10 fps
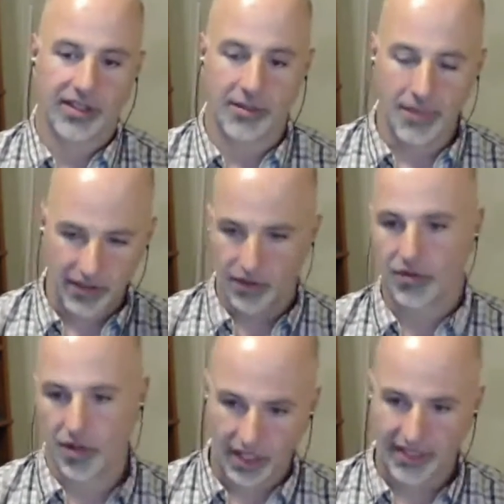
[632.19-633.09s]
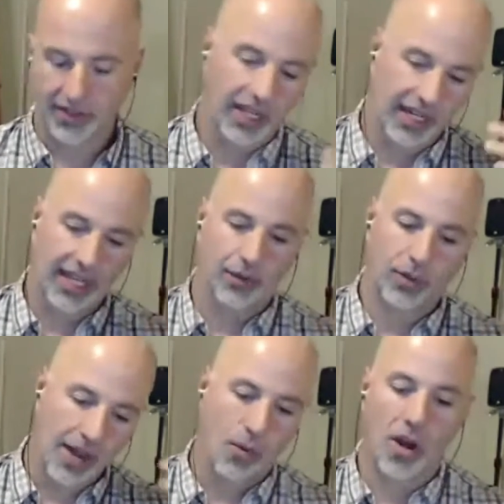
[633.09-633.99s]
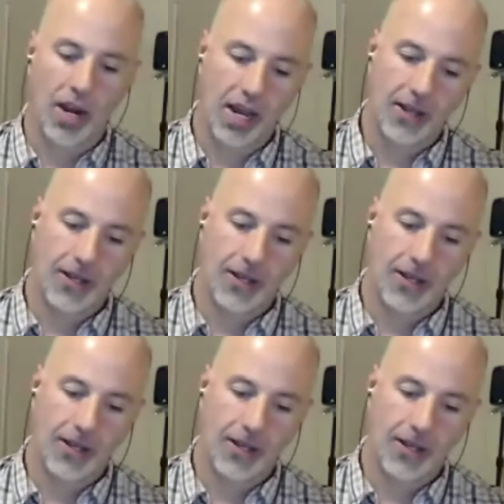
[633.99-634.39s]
it's the mental struggle. I still got to when I want to